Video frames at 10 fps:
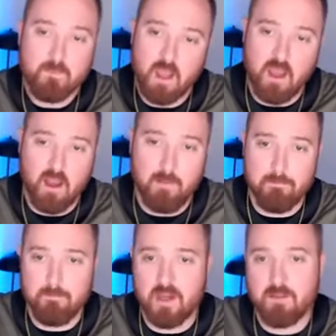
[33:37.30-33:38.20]

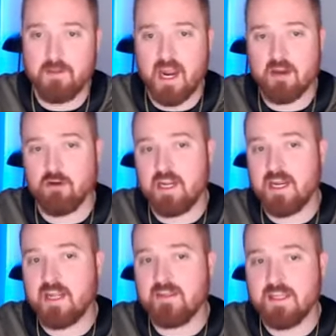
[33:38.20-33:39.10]
Um, but but I agree,
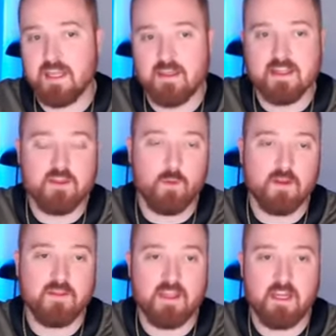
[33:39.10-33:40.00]
and I think I think the
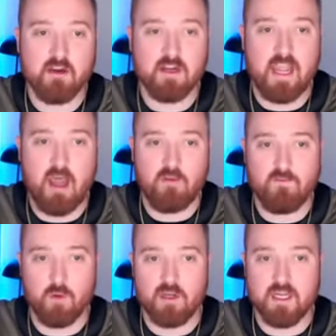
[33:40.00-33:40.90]
one thing here in
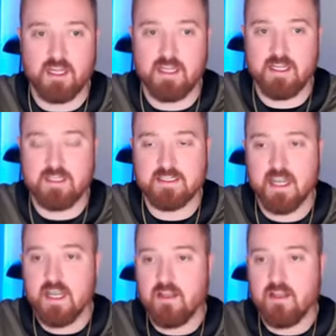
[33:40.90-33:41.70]
California is